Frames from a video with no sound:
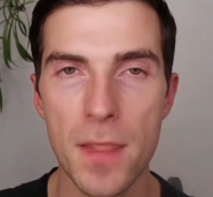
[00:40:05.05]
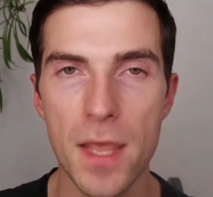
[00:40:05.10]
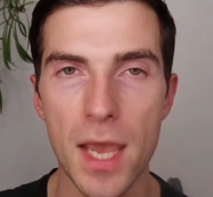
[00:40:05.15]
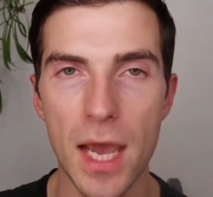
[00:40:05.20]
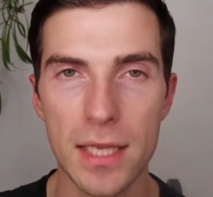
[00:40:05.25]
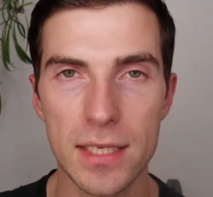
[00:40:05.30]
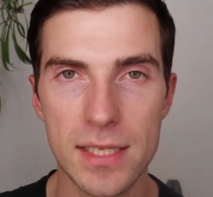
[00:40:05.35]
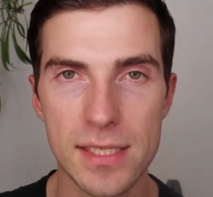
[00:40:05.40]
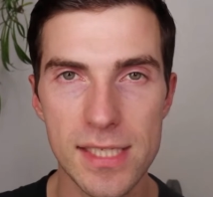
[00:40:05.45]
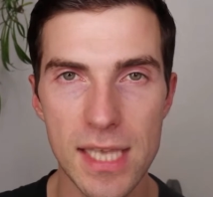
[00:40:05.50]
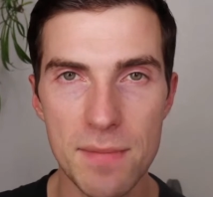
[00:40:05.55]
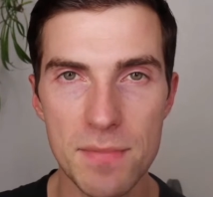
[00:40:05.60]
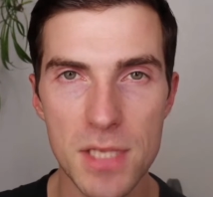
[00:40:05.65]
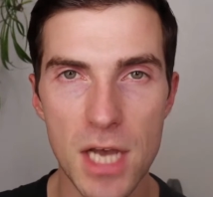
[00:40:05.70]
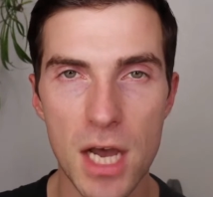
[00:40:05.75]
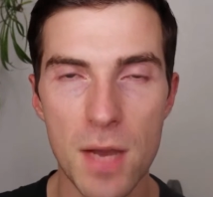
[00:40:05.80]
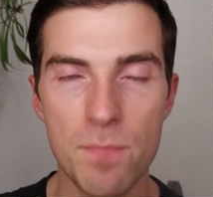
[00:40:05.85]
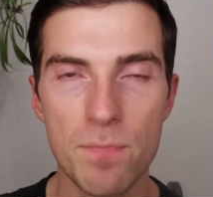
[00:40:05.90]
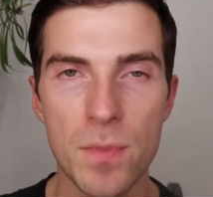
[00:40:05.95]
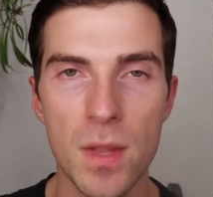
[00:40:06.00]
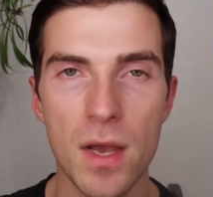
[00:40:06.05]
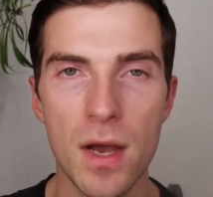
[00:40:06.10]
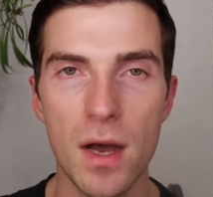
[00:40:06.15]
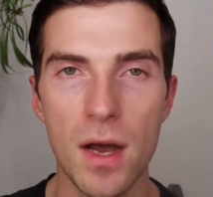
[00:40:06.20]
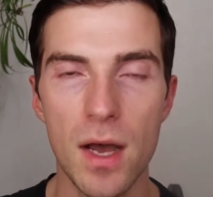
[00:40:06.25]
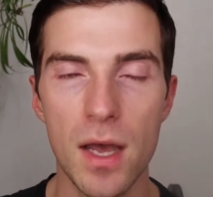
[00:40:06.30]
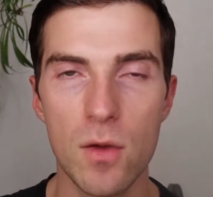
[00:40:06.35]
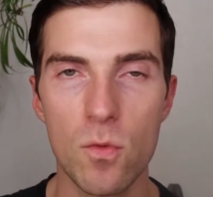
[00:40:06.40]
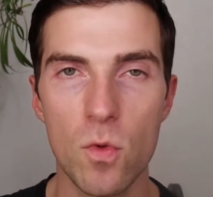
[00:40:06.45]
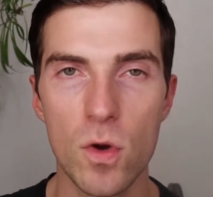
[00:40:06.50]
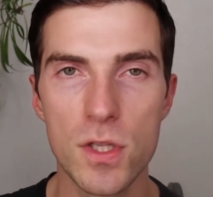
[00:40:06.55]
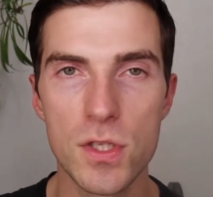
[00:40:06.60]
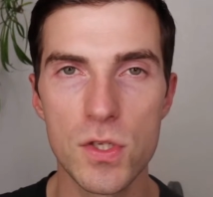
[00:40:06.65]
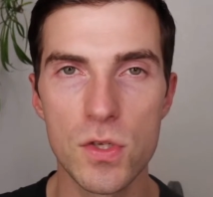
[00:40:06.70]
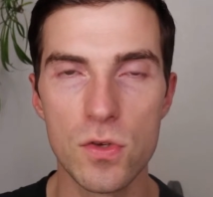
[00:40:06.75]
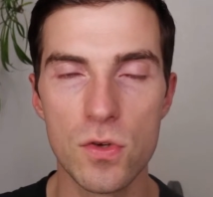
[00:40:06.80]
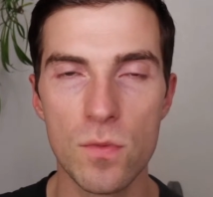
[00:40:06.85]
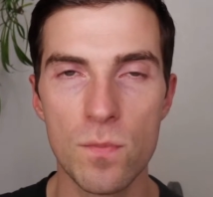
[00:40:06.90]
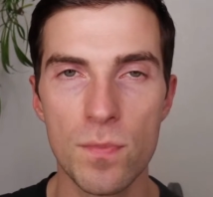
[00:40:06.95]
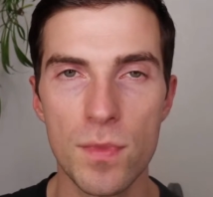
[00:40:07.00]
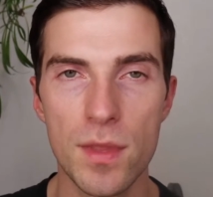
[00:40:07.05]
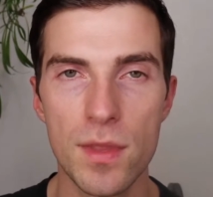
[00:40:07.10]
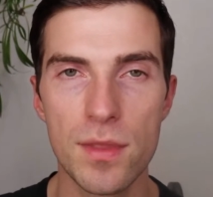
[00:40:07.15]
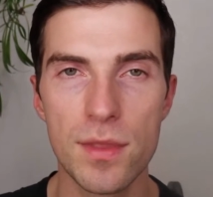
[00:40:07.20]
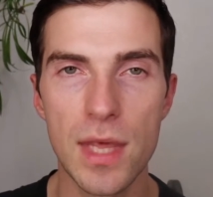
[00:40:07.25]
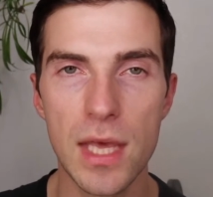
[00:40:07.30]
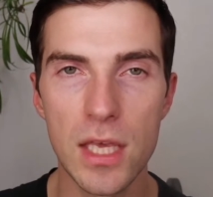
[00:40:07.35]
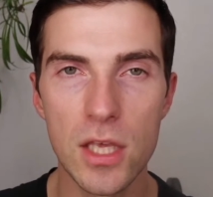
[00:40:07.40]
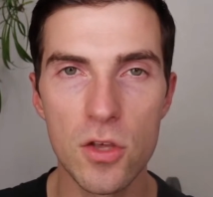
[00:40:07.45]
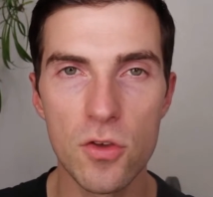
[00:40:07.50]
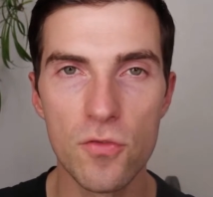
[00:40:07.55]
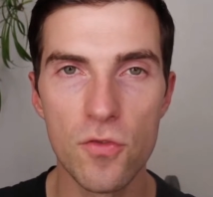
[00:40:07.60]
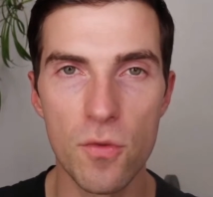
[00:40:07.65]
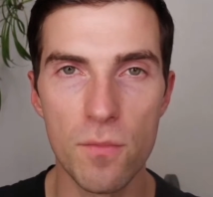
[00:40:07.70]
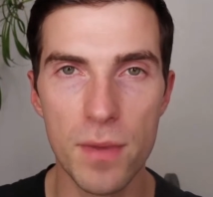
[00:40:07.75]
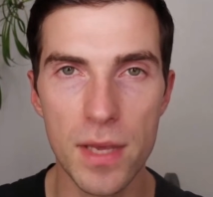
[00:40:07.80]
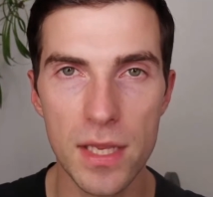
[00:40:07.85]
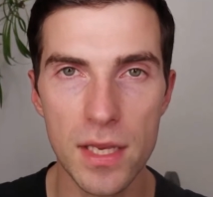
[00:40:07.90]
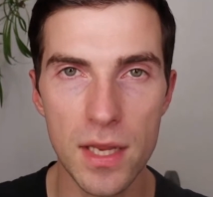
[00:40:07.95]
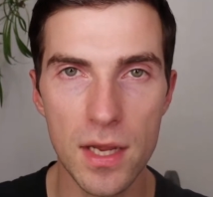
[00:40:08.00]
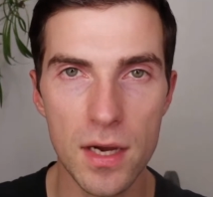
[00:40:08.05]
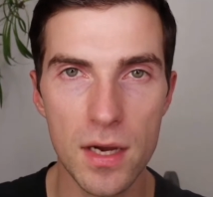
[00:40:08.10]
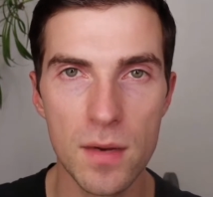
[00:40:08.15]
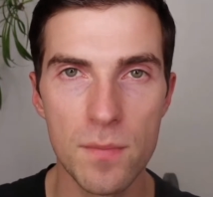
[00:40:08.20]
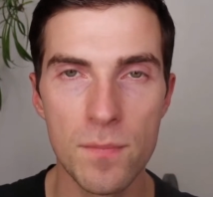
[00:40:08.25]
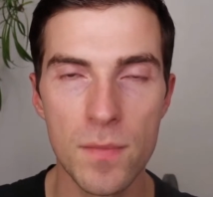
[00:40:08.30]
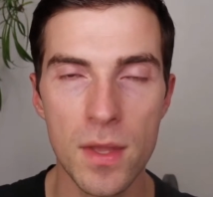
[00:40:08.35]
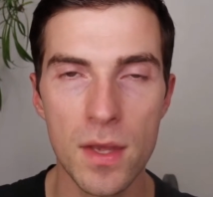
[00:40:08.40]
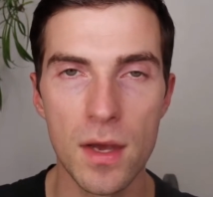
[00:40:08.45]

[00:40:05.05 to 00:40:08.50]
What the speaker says: At the same time, I want to thank you for being here.